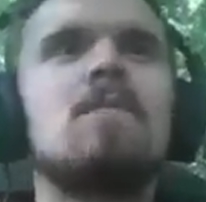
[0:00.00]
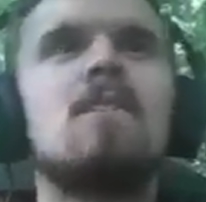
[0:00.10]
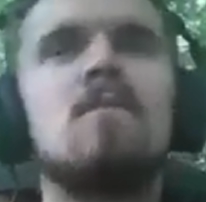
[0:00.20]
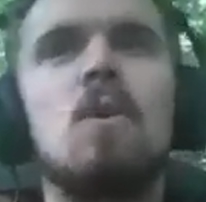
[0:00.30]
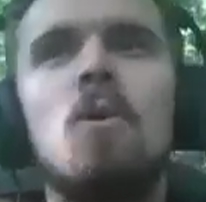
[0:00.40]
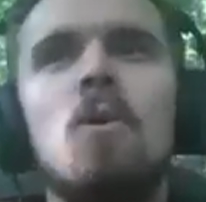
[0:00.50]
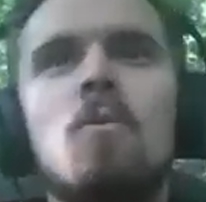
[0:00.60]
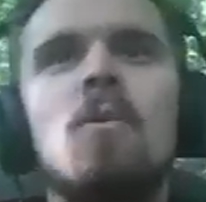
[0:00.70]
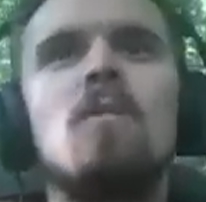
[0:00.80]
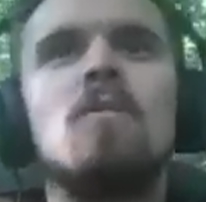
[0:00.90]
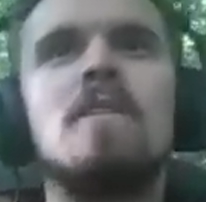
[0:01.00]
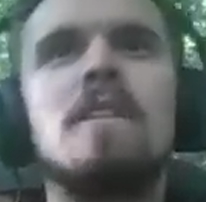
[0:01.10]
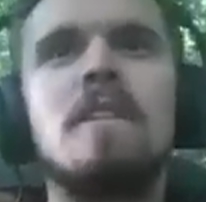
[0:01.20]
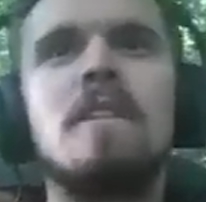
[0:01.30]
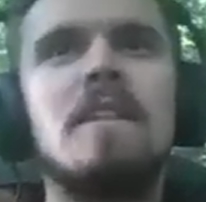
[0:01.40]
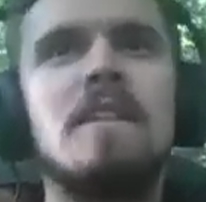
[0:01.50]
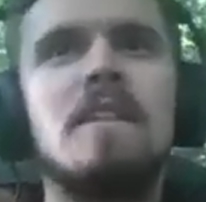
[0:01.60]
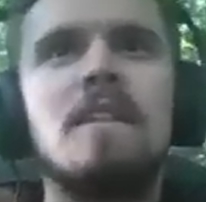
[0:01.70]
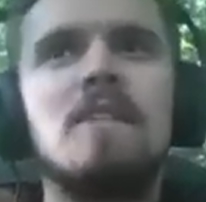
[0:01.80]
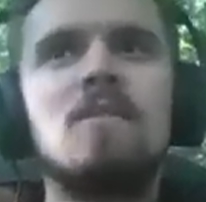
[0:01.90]
If the whole world
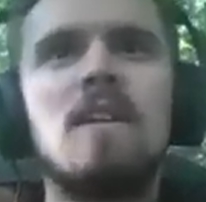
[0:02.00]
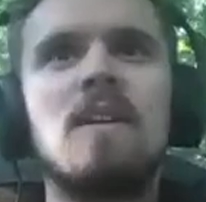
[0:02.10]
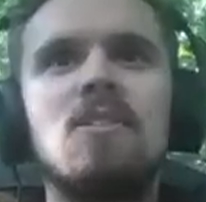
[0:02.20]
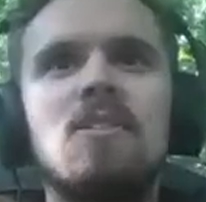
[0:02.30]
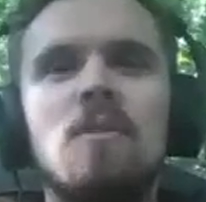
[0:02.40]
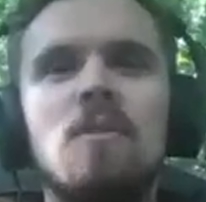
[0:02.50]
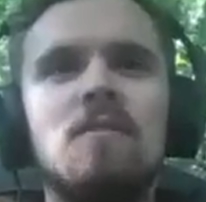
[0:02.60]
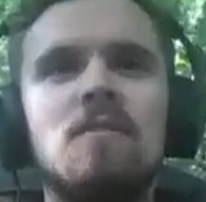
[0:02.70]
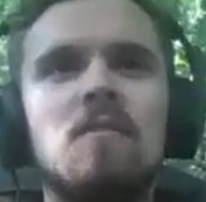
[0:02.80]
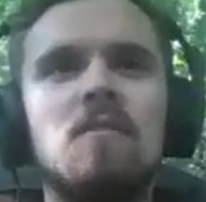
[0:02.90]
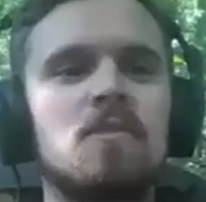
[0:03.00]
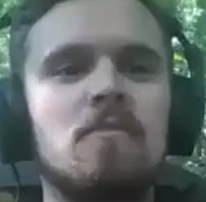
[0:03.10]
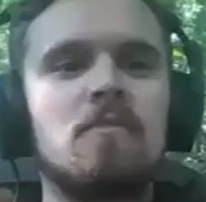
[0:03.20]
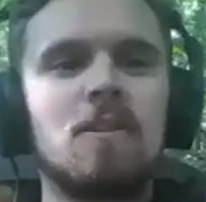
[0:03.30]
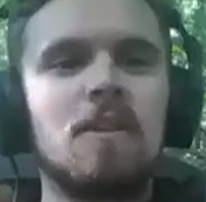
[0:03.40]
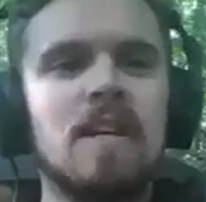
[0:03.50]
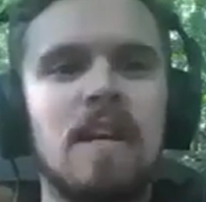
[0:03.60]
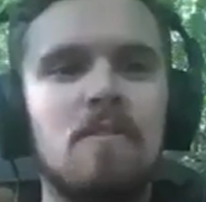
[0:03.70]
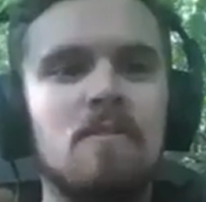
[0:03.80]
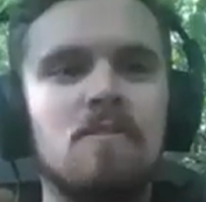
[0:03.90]
is spending 20 to 50% of their
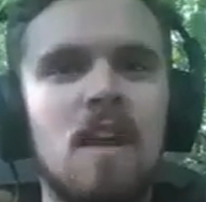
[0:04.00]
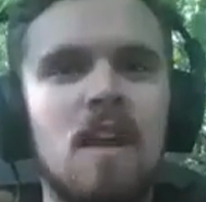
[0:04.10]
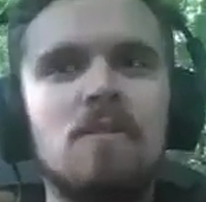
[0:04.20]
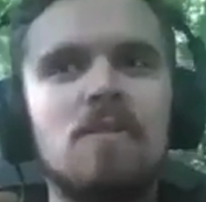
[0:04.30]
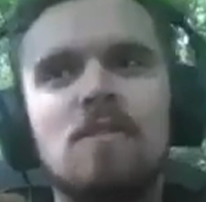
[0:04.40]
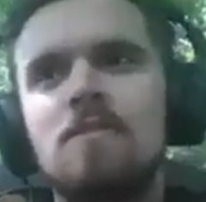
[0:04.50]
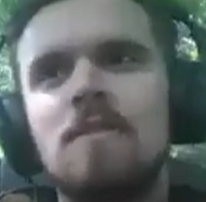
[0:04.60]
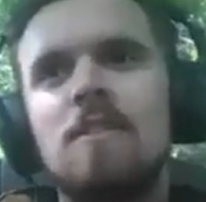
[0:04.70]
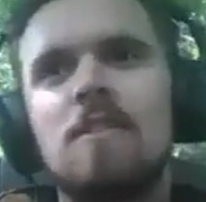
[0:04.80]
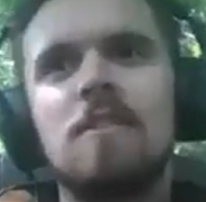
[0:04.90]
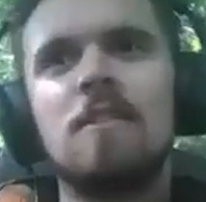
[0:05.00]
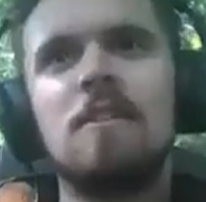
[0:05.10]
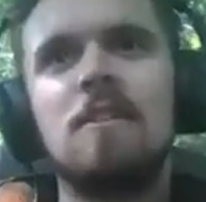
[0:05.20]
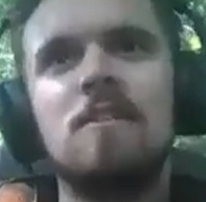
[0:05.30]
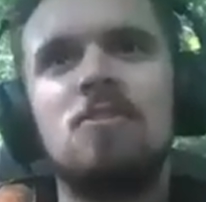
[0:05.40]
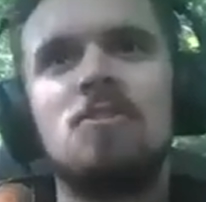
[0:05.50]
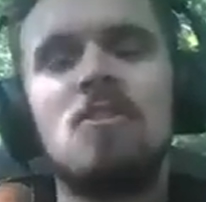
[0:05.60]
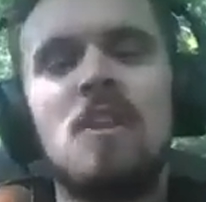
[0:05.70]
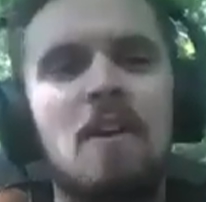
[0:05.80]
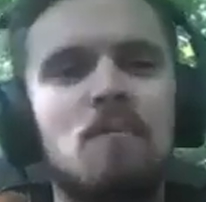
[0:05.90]
working hours every single year,
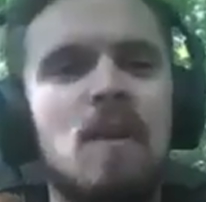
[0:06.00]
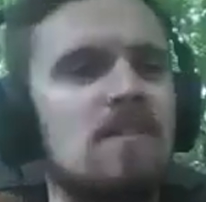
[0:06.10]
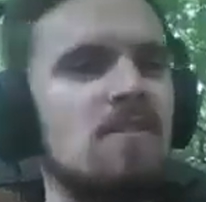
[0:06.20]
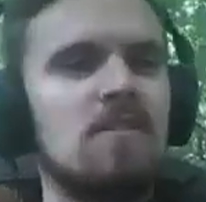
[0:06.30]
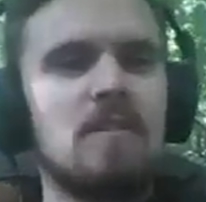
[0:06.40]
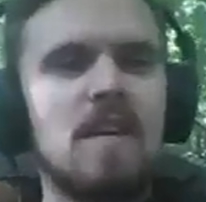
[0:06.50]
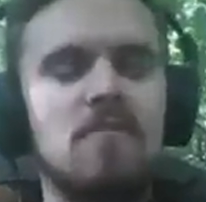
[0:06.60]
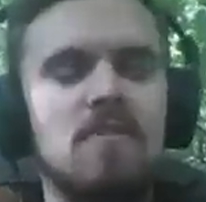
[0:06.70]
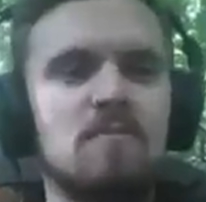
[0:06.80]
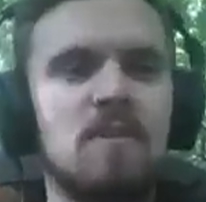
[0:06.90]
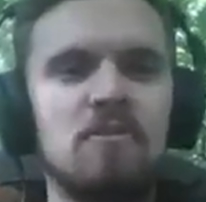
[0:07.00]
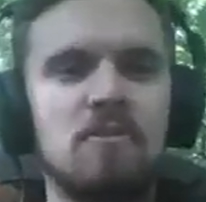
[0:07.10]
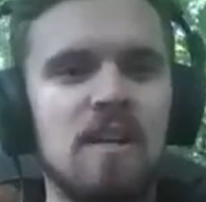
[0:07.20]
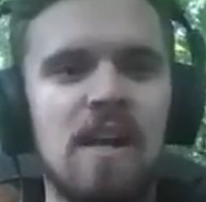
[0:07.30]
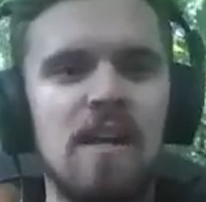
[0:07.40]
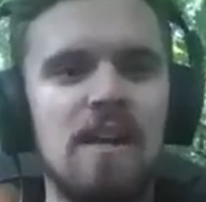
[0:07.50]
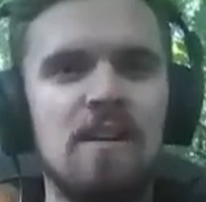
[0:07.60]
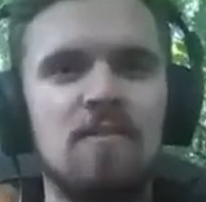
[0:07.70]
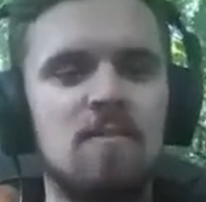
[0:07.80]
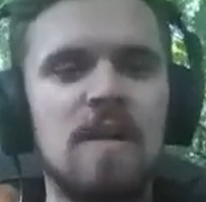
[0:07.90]
just outpacing the rate of exponential decay
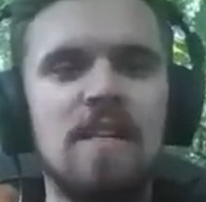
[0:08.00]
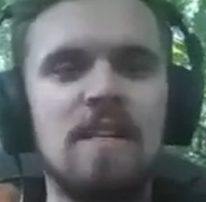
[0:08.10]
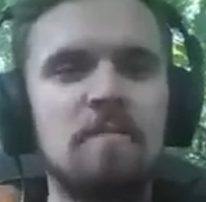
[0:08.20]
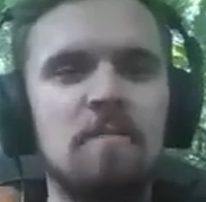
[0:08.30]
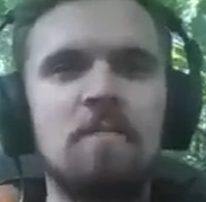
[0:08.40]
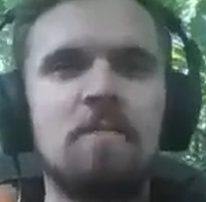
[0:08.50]
of their money.